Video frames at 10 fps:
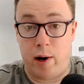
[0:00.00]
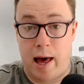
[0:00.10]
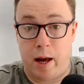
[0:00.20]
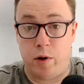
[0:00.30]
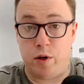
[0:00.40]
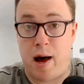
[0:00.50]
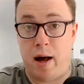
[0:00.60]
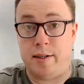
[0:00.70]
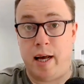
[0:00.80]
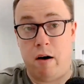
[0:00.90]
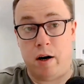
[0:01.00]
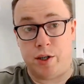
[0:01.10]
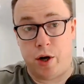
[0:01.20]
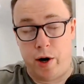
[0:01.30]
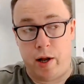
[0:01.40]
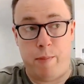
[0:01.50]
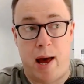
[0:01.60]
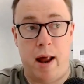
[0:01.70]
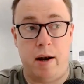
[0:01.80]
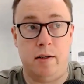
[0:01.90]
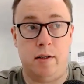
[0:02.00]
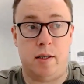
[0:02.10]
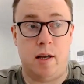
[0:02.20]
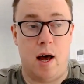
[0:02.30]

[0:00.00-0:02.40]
language patterns, Ericksonian patterns.